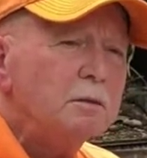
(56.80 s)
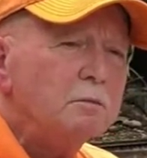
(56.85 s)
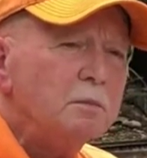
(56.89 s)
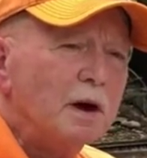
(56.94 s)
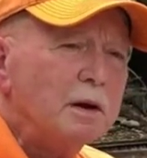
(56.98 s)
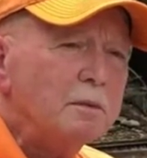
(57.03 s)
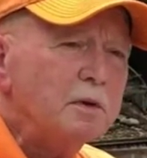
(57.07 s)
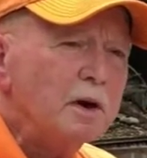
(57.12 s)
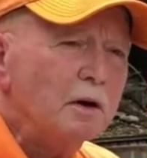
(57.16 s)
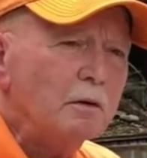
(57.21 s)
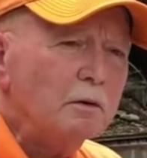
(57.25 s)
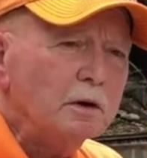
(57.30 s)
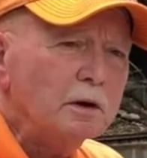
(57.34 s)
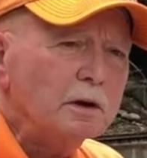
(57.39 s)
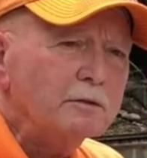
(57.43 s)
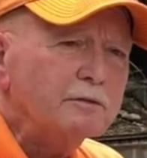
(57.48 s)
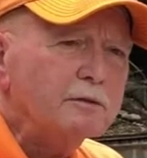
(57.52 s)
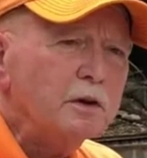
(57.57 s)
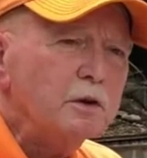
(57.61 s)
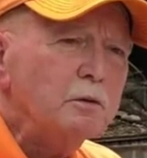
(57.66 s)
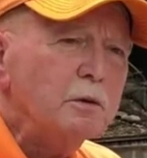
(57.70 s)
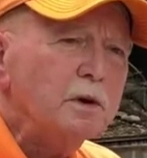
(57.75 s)
maybe only
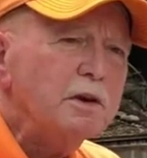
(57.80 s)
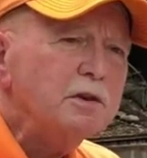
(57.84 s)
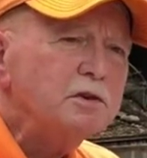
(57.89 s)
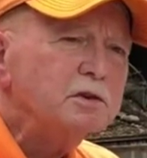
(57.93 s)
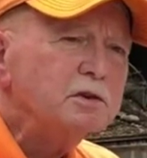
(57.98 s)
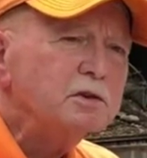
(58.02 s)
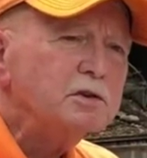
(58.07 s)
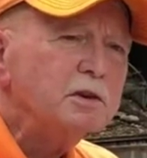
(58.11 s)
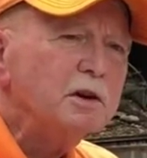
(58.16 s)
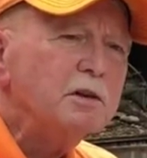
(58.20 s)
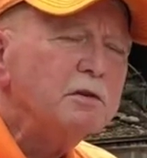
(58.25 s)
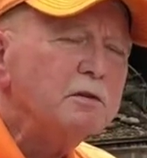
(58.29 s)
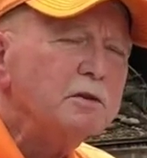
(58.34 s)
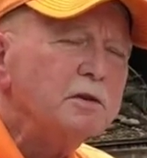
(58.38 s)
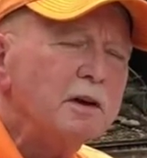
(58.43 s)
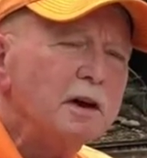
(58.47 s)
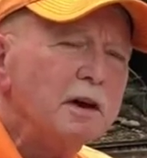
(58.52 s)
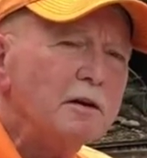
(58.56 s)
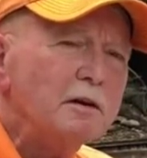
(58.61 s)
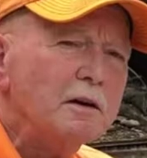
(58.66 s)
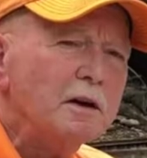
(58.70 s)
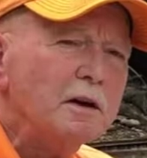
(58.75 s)
a few inches under
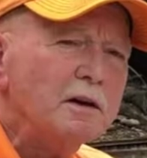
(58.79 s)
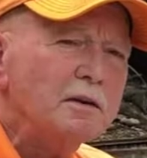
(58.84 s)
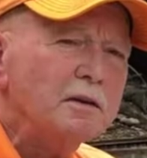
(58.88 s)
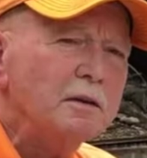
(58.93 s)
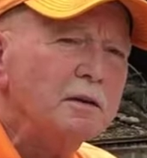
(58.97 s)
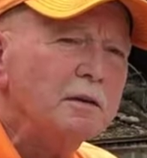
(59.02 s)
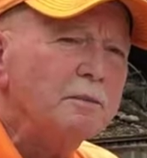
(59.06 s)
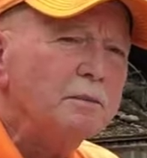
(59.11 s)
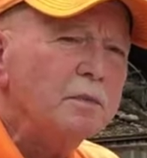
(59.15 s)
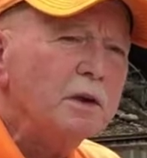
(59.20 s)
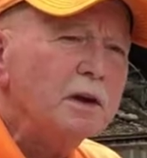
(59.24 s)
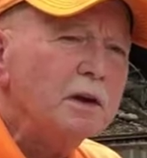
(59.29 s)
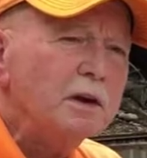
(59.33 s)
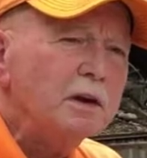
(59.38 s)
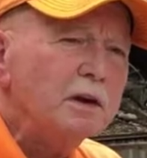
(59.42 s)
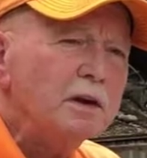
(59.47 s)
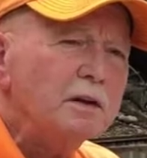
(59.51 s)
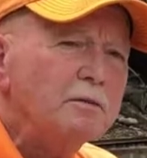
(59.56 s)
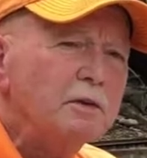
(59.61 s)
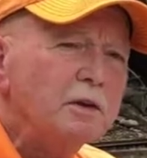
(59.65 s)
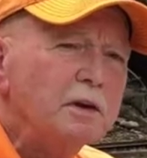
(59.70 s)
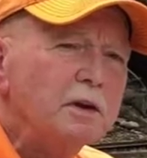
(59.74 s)
there, and
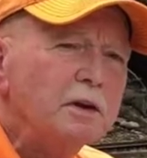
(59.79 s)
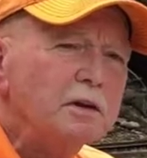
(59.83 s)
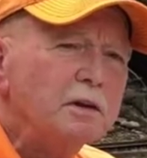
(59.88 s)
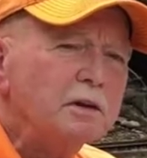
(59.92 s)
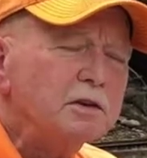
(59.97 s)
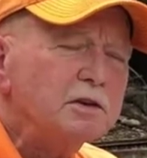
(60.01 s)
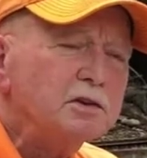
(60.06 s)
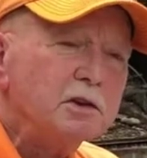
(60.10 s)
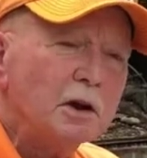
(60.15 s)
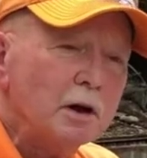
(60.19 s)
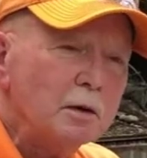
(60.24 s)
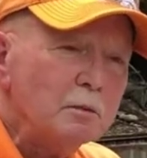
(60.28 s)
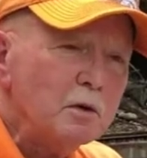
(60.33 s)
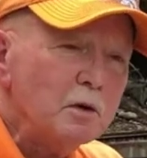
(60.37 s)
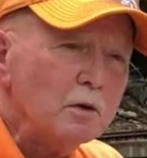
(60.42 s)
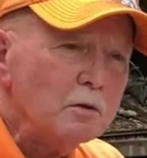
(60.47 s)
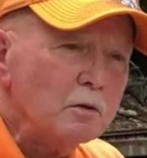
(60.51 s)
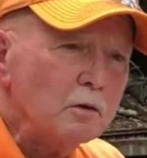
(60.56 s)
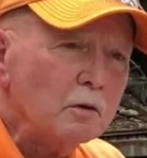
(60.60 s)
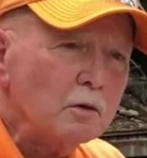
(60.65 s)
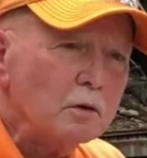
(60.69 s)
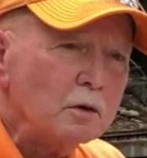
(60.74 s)
even in the summer
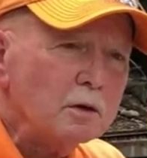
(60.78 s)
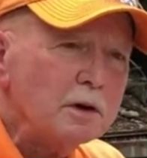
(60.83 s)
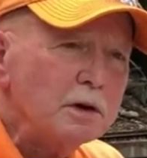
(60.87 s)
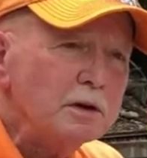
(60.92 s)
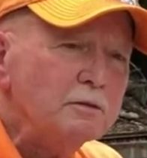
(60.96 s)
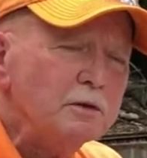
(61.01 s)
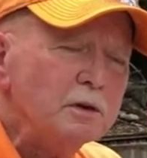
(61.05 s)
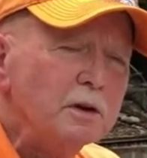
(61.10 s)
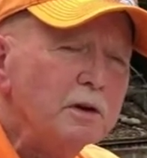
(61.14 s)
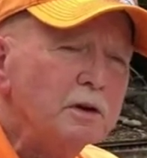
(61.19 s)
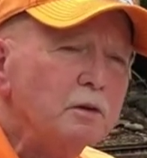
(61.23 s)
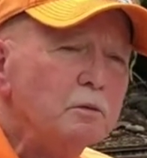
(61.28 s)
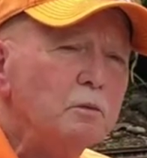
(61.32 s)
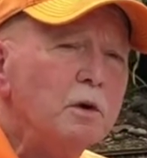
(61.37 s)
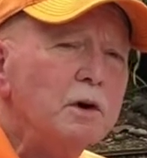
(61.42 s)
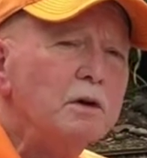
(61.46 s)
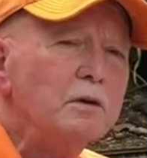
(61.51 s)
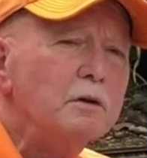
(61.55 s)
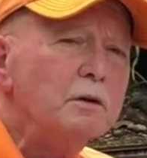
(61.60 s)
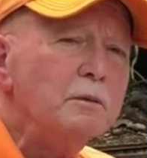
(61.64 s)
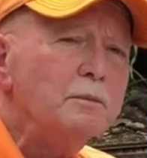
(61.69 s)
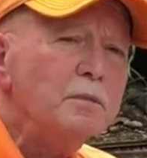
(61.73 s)
or even in the
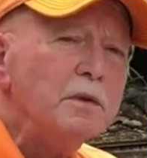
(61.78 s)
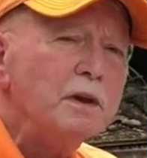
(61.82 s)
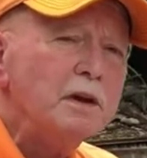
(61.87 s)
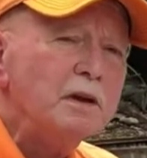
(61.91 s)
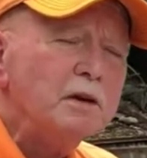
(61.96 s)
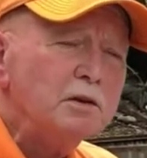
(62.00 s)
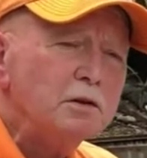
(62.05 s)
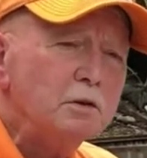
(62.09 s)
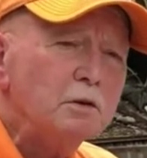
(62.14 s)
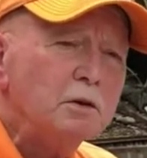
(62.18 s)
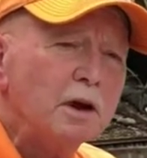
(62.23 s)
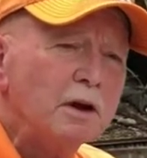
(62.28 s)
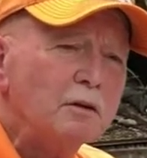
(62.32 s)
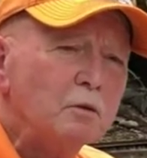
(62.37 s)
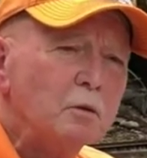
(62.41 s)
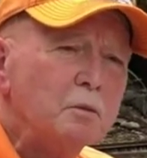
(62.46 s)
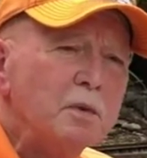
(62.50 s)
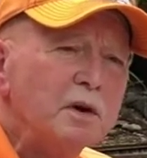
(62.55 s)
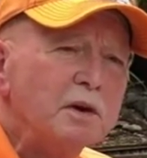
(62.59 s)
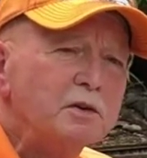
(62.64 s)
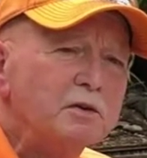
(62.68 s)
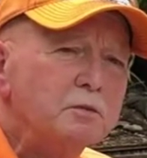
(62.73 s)
winter, you'd have a
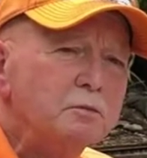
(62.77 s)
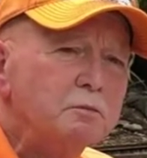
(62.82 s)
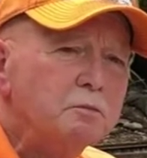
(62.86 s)
big